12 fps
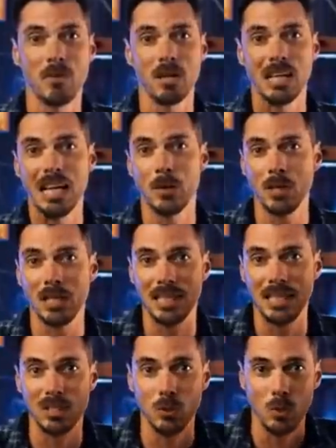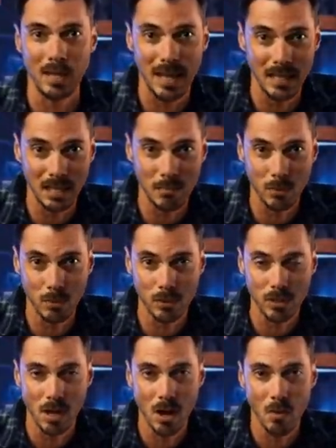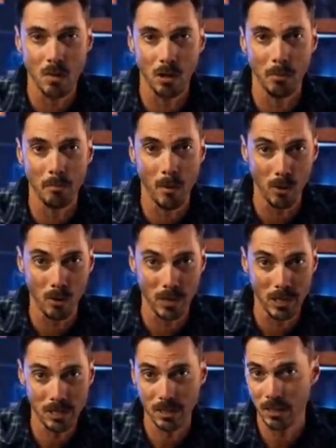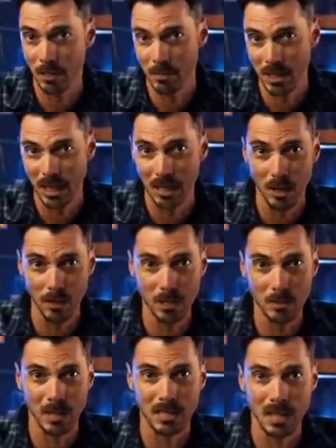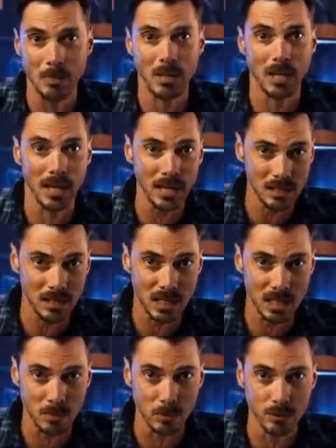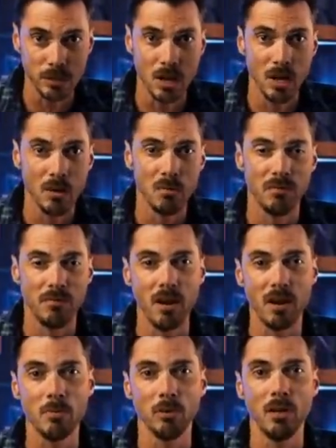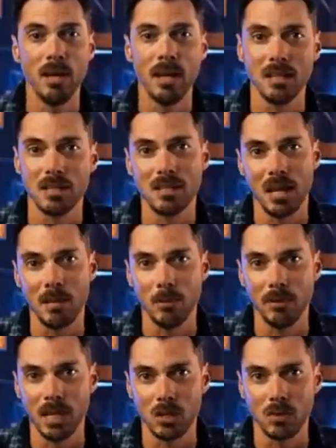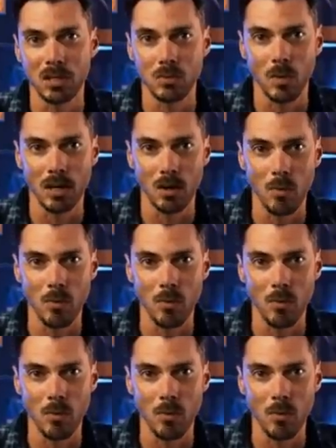providing liquidity to lending pools, while borrowers can obtain loans by tapping into these pools with variable and stable interest rate